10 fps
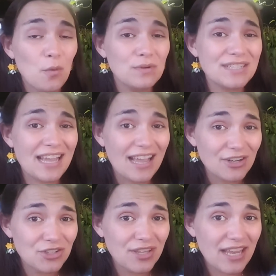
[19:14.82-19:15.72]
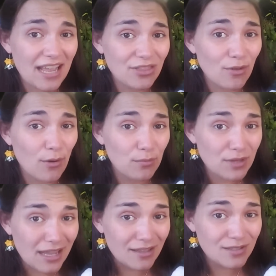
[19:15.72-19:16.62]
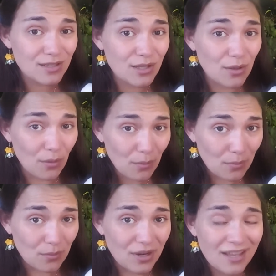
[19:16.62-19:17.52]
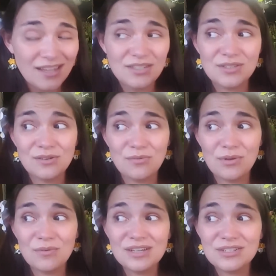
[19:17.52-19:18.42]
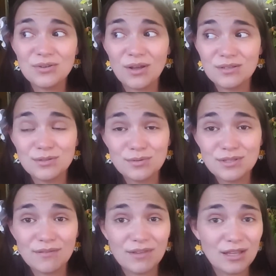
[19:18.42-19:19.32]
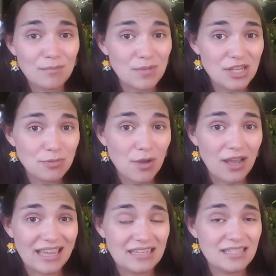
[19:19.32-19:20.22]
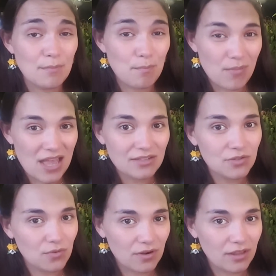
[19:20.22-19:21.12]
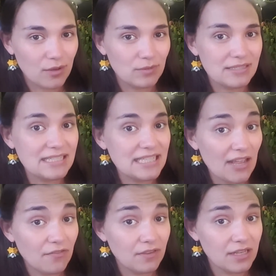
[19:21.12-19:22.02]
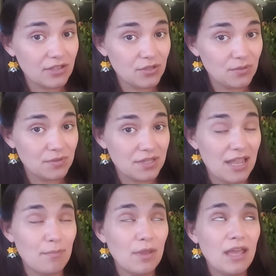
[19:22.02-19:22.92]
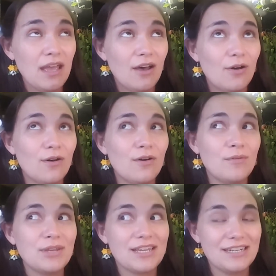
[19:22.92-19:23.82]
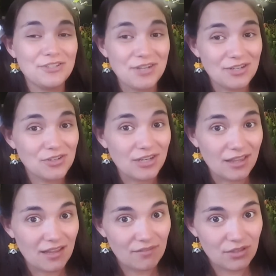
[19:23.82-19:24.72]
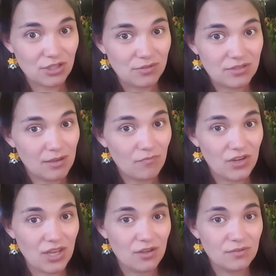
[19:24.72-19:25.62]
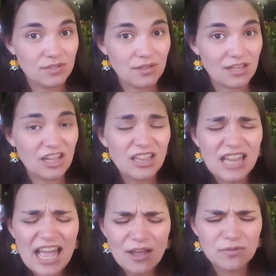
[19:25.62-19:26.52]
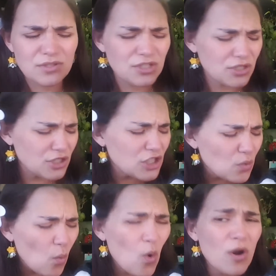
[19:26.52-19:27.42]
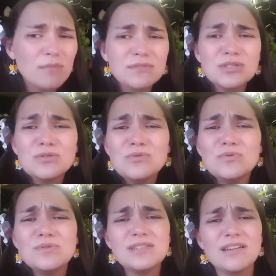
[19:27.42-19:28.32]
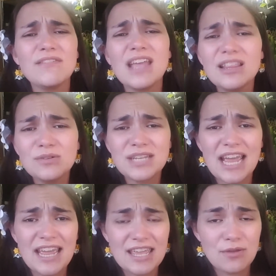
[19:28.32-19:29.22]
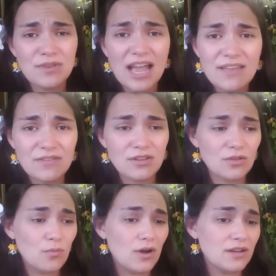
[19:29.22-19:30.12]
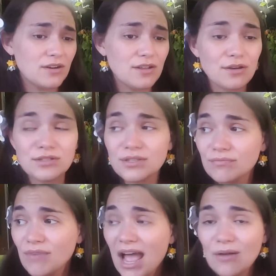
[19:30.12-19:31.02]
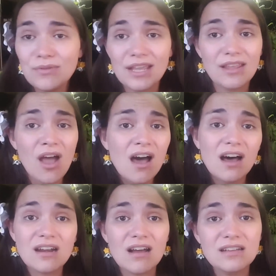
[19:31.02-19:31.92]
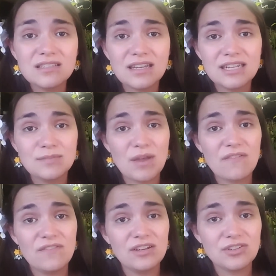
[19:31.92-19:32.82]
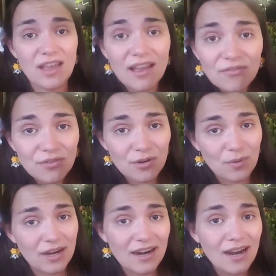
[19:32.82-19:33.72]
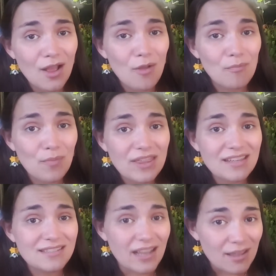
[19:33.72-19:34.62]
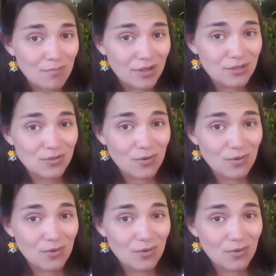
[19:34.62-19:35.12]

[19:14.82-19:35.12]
was actually at the hotel lagoon. So we went to all sorts of little beach pockets. The best snorkeling was definitely Two Step. Oh my goodness, you guys are gonna love the Two Step videos. The clouds just swarm, schools of yellow tang. You dive into the water and you're surrounded on all sides by fish everywhere. But the second best